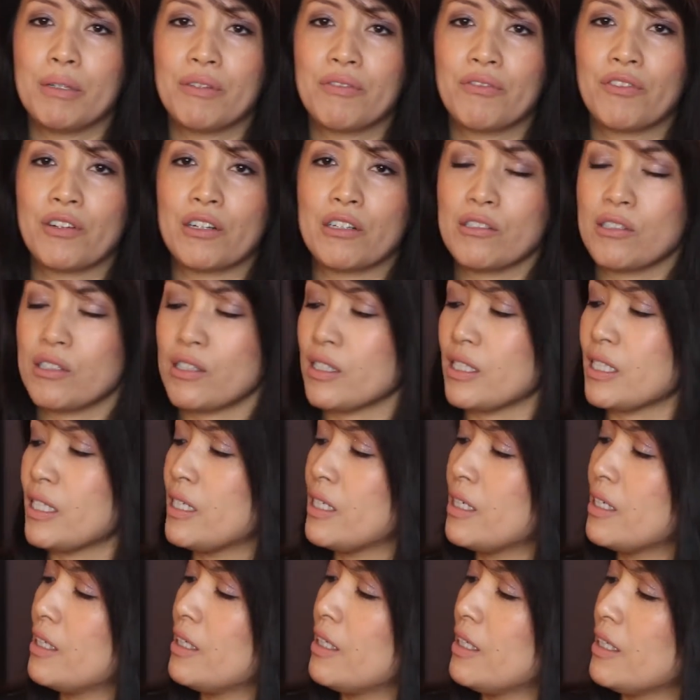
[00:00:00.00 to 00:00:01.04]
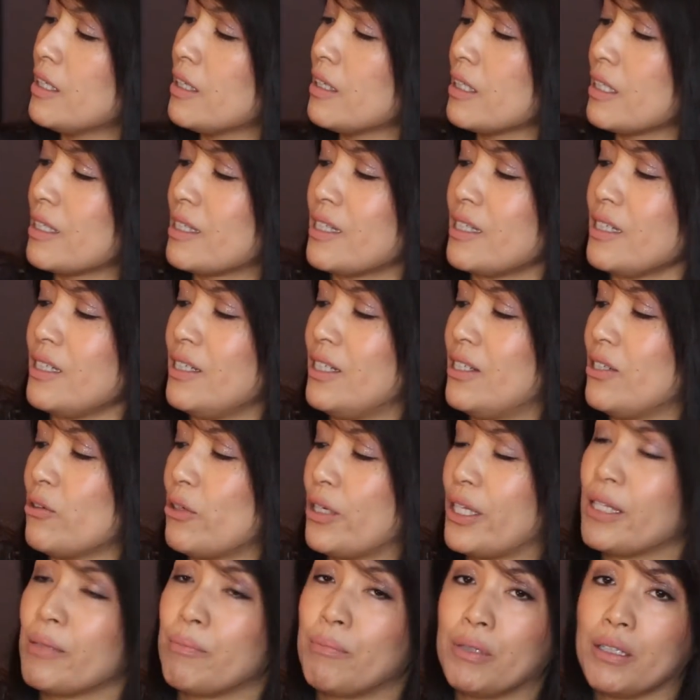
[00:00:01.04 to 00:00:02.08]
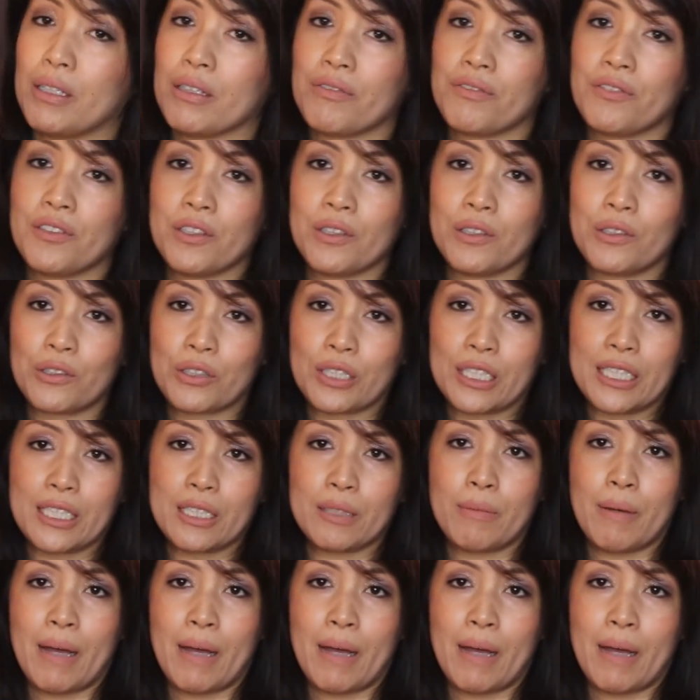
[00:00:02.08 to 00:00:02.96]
But first, let's enjoy the beautiful orange